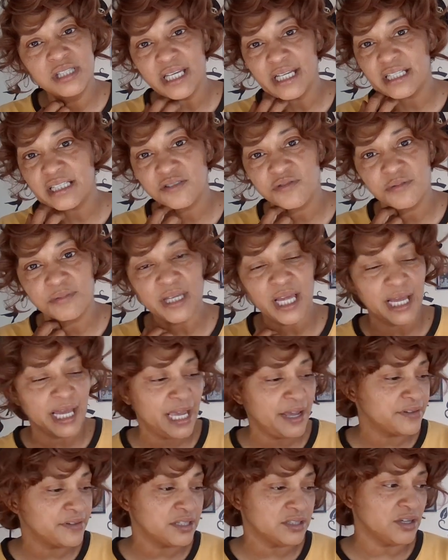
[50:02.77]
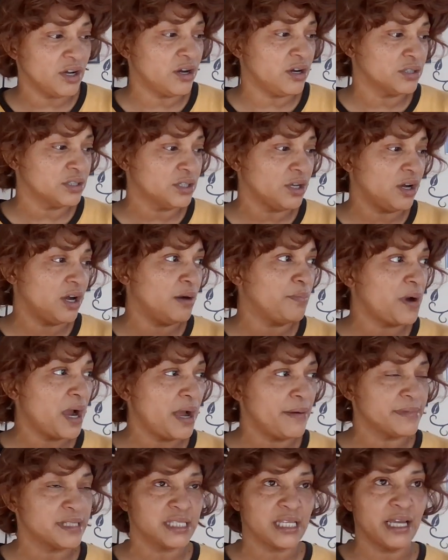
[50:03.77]
seconds from not having a dog, y'all. I
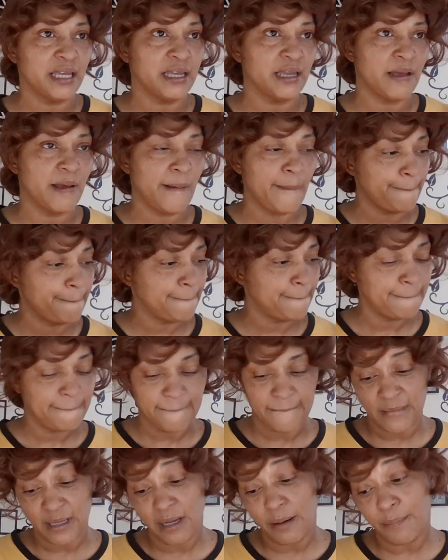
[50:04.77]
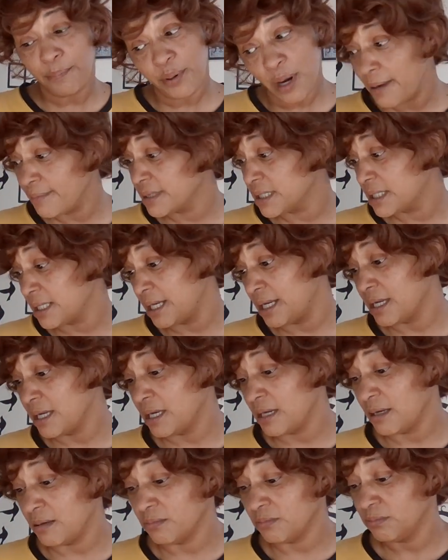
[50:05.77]
promise I am. I promise I am.
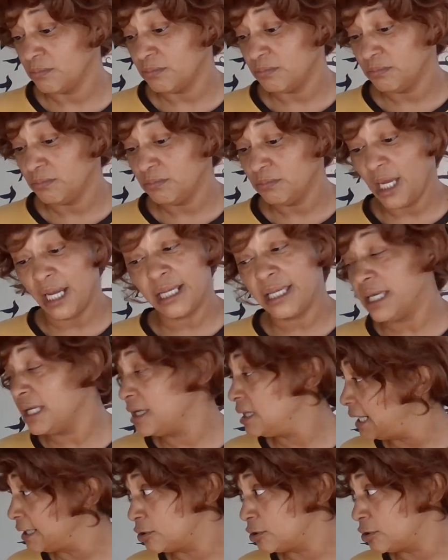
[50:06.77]
I can get